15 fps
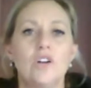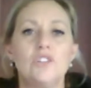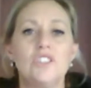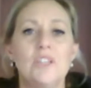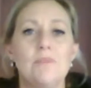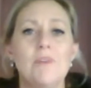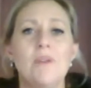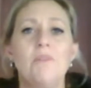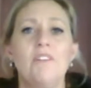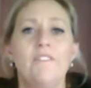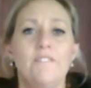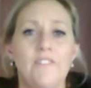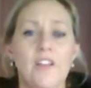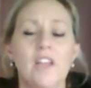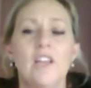She may be
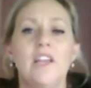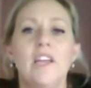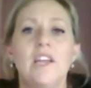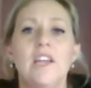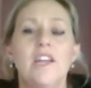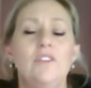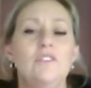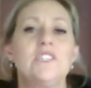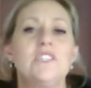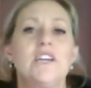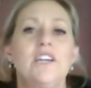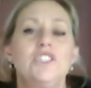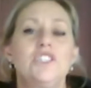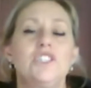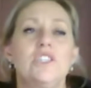feeling
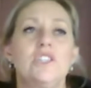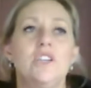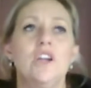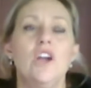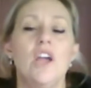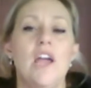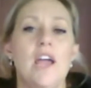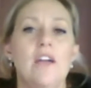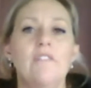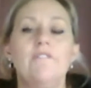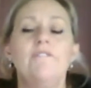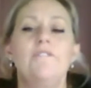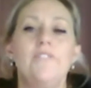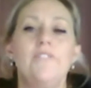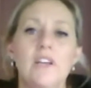irritation and
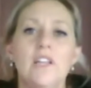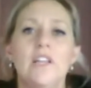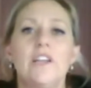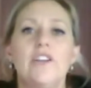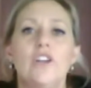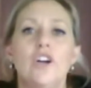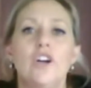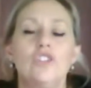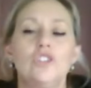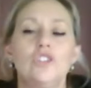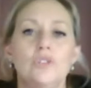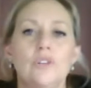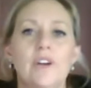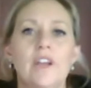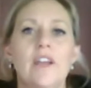feeling no
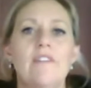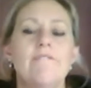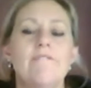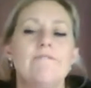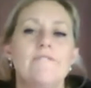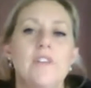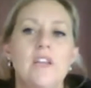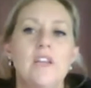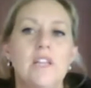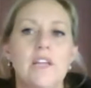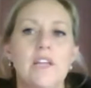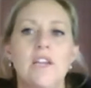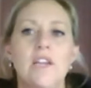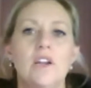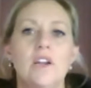joy and
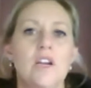feeling